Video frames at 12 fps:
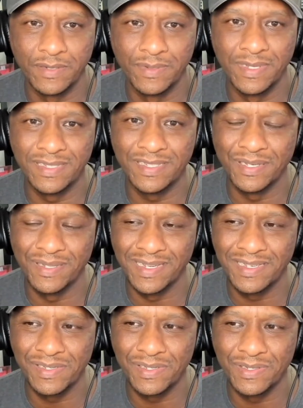So, like,
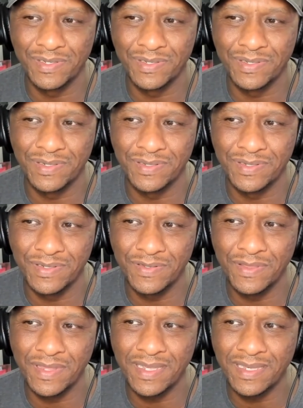do you
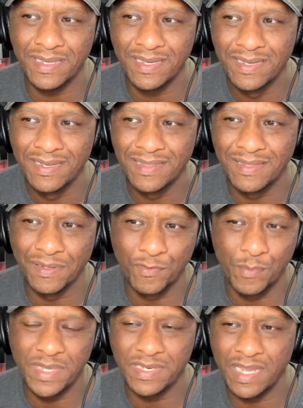think there'll ever
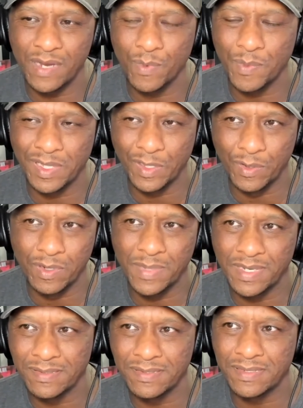be a day where we learn
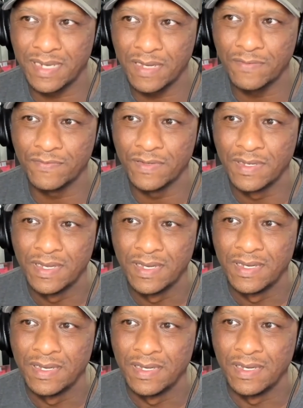about stuff
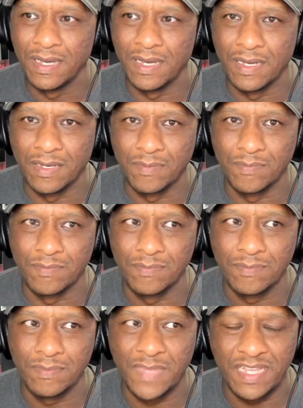
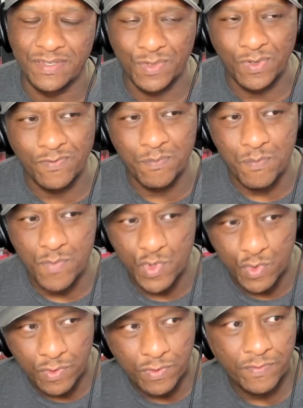that sort of
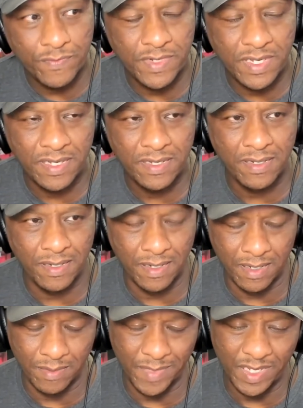moved
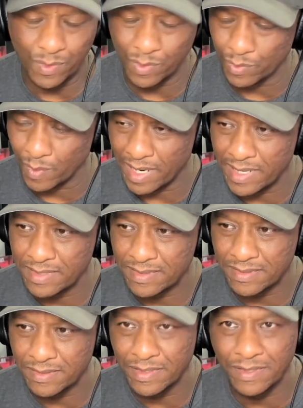equal rights,
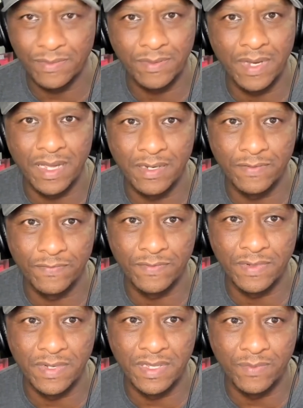kind of
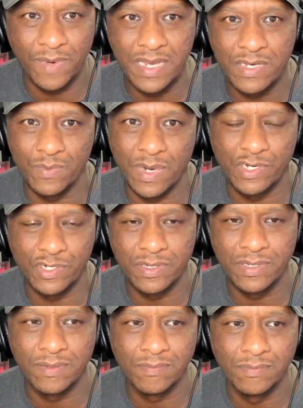in the right
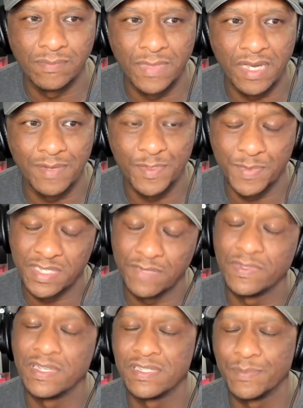direction,
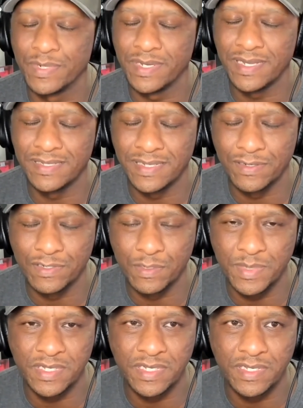specifically as it pertains to
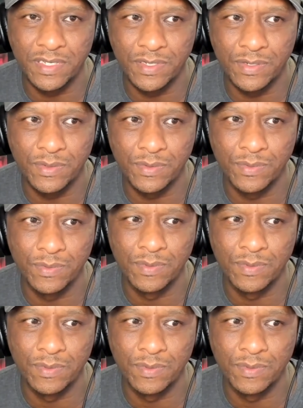LGBTQ